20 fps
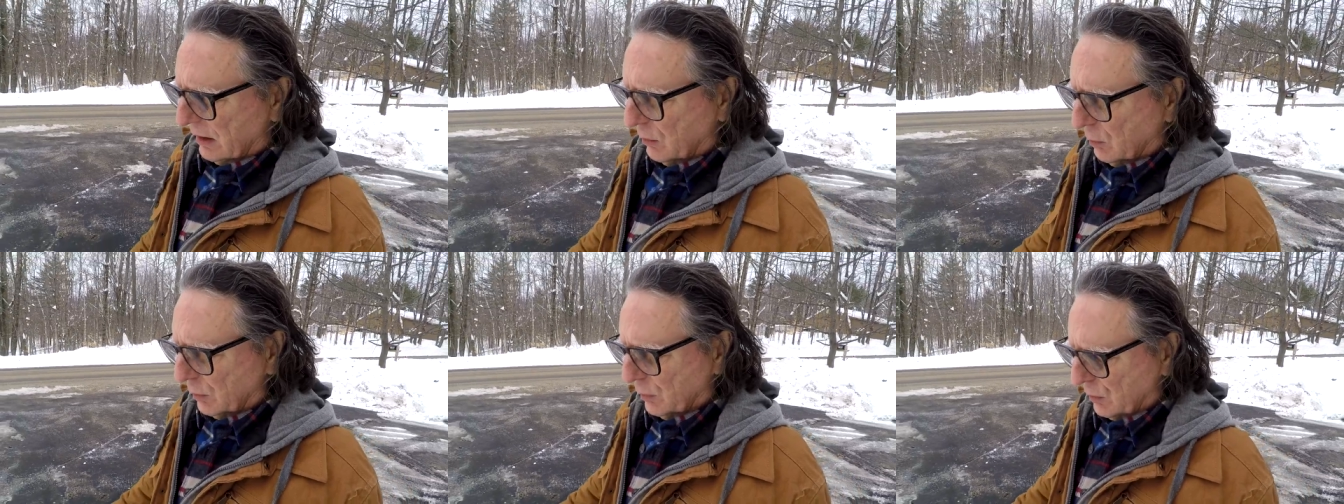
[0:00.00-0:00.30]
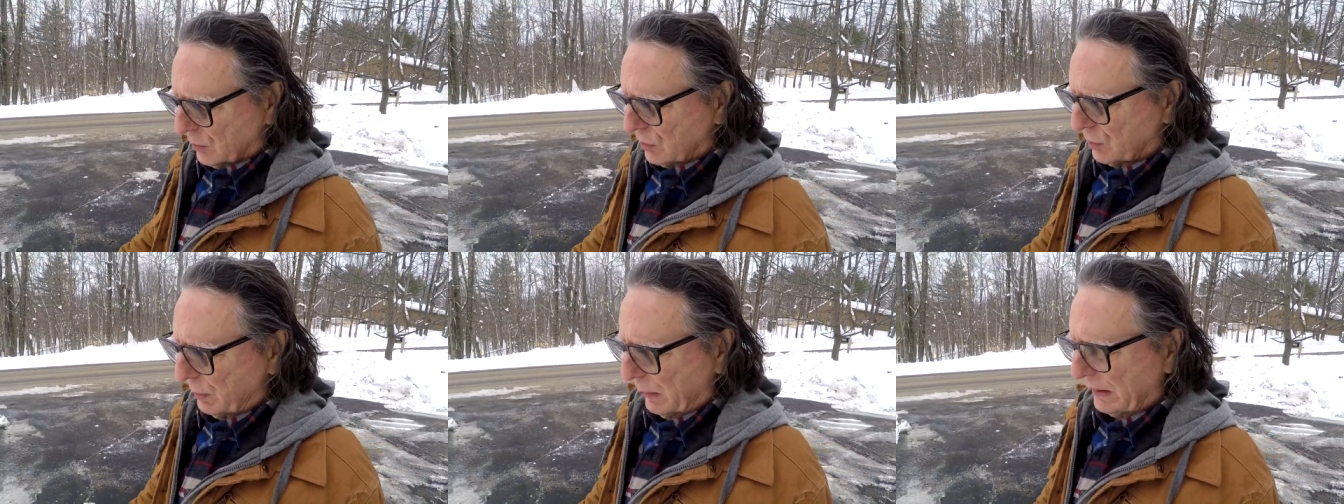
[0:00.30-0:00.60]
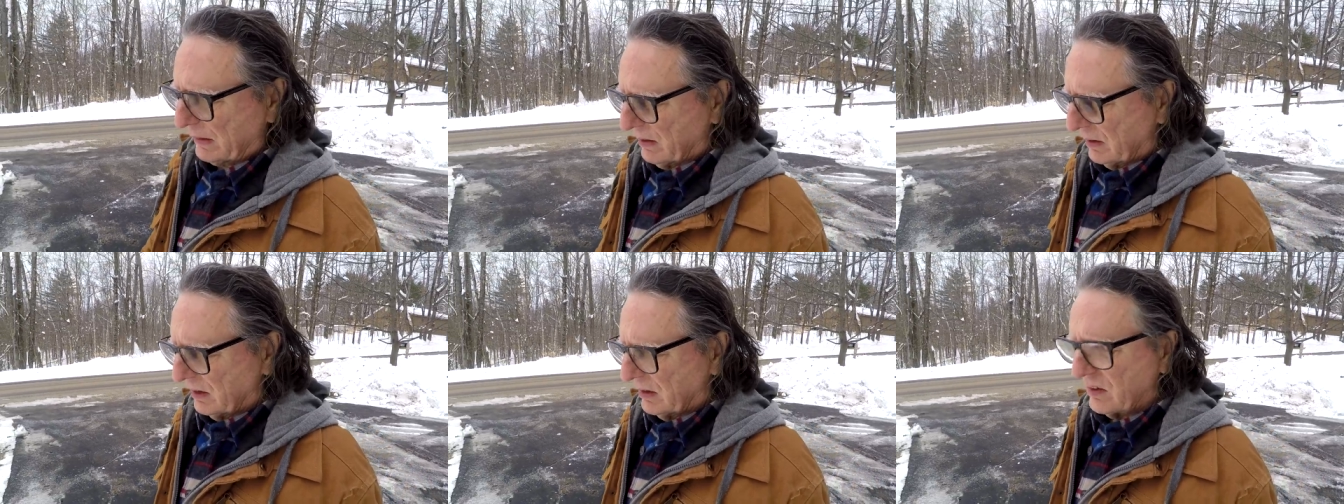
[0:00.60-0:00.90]
we were
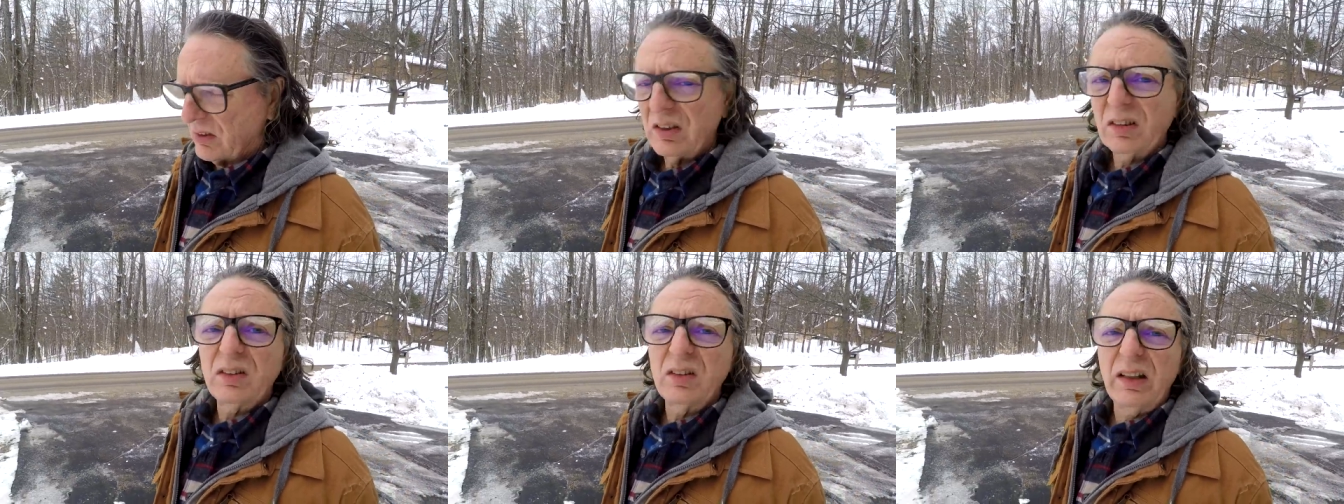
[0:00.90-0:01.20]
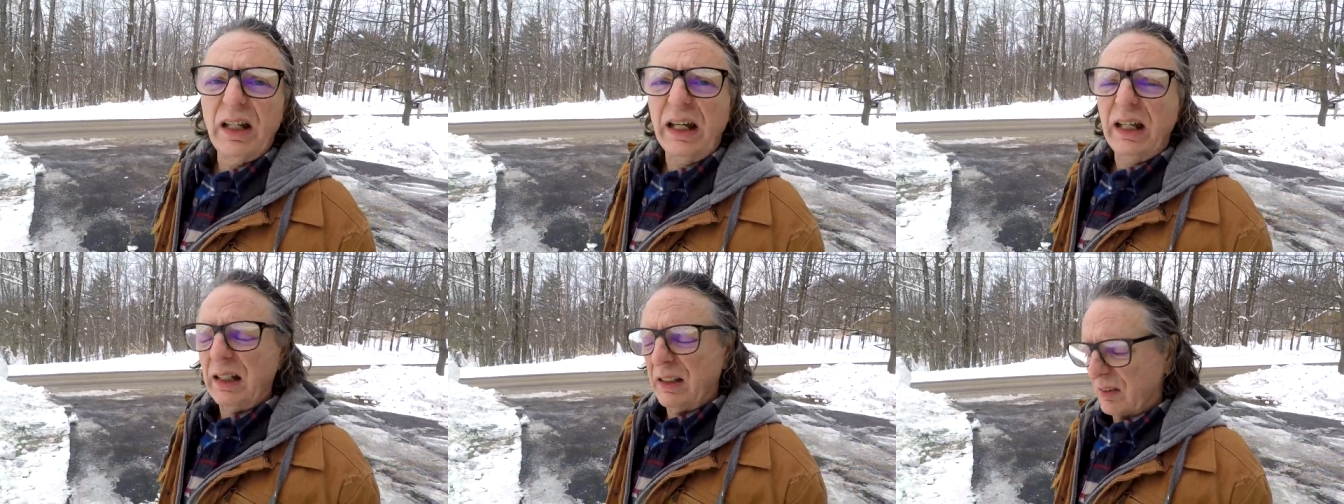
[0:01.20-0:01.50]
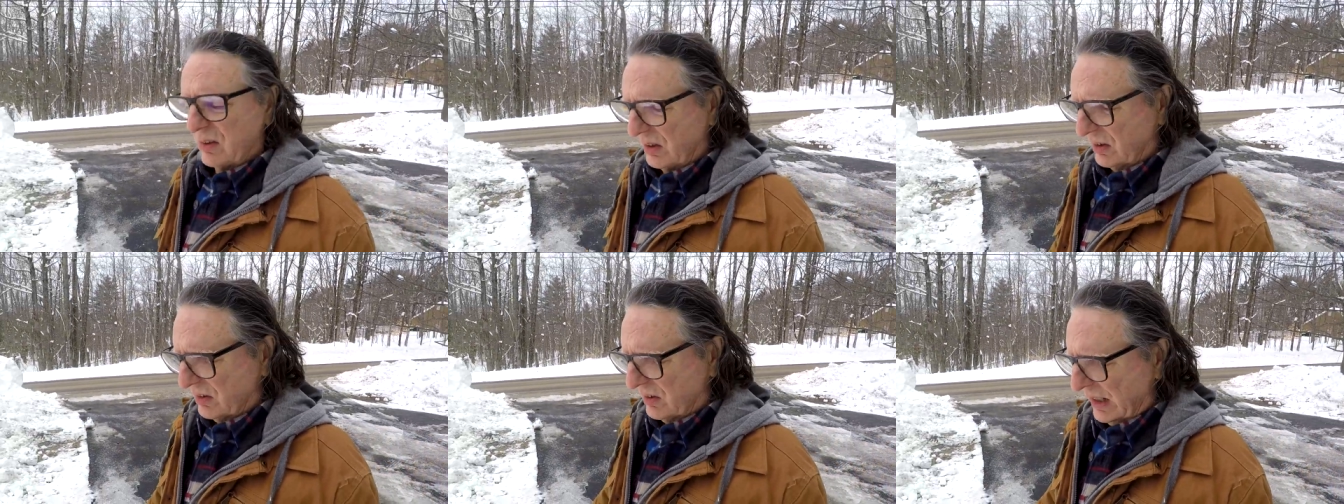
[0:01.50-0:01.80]
expecting six to,
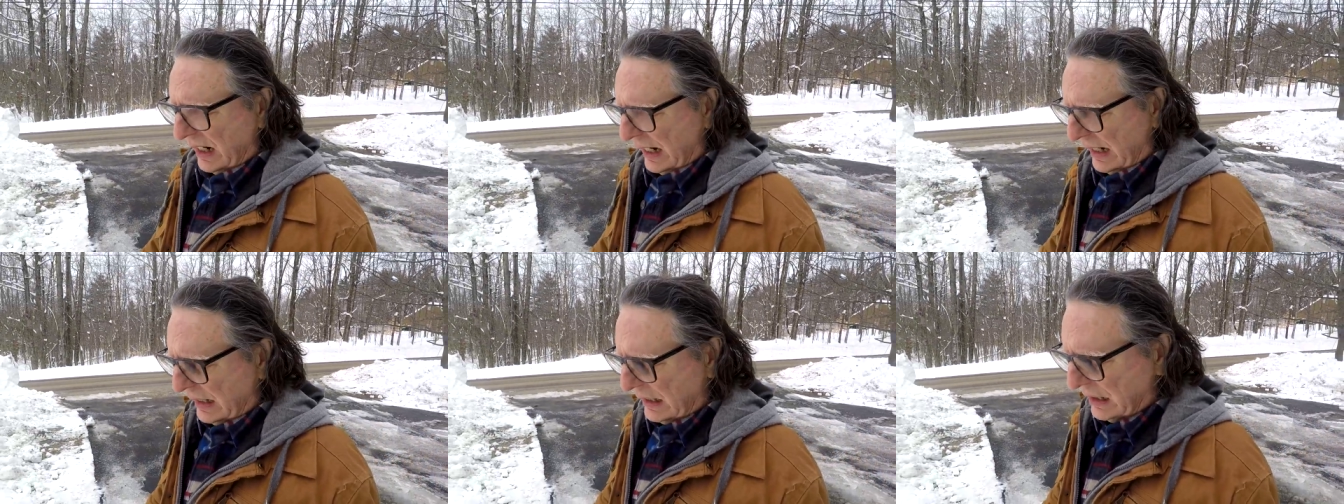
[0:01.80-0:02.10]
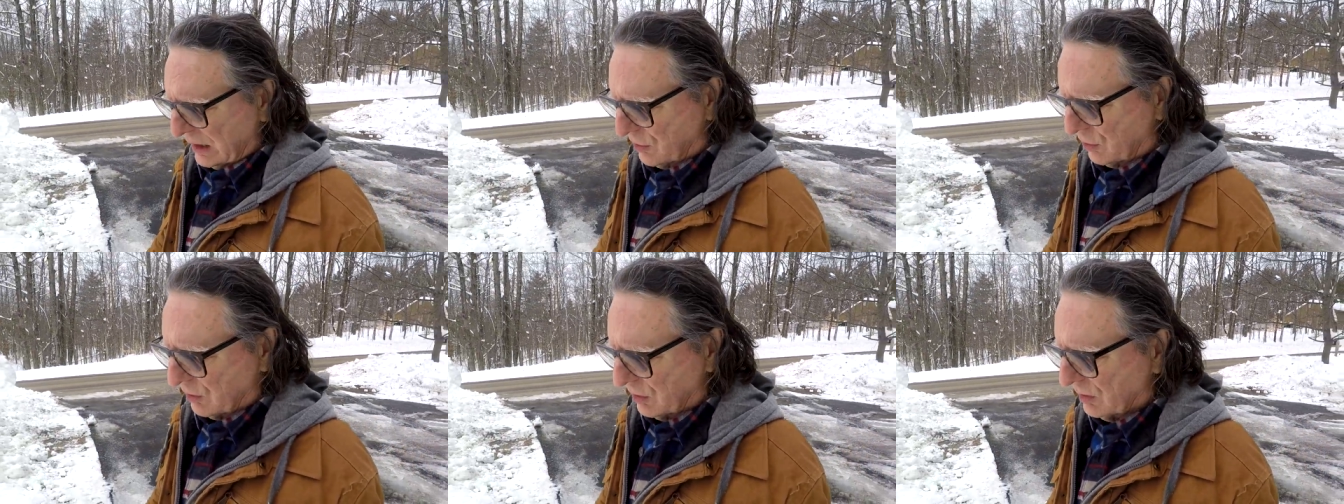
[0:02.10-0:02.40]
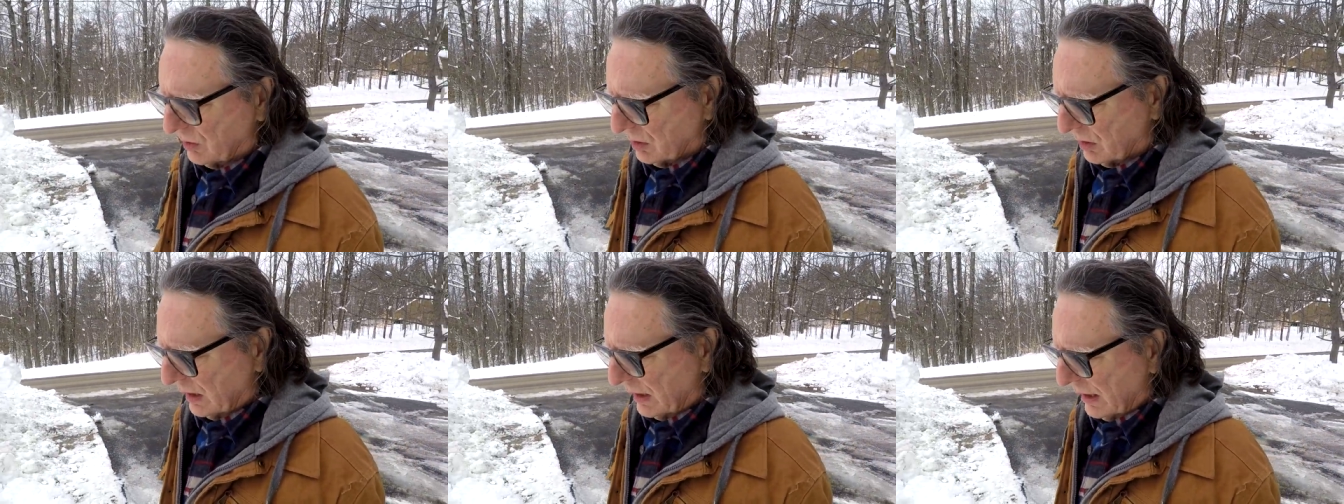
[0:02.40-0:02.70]
eight, six to eight
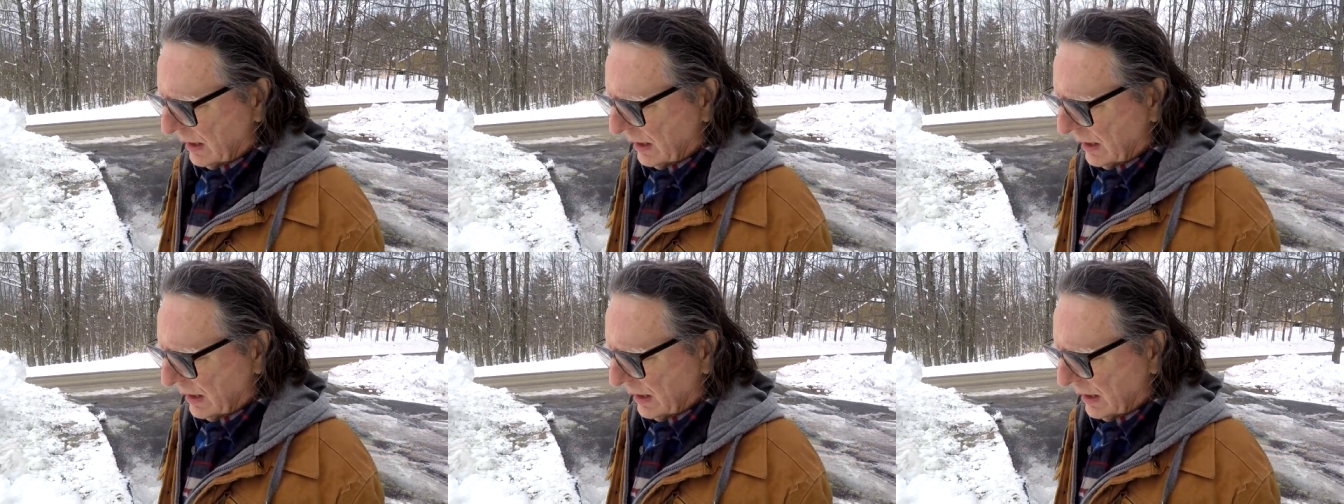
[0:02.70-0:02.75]
inches.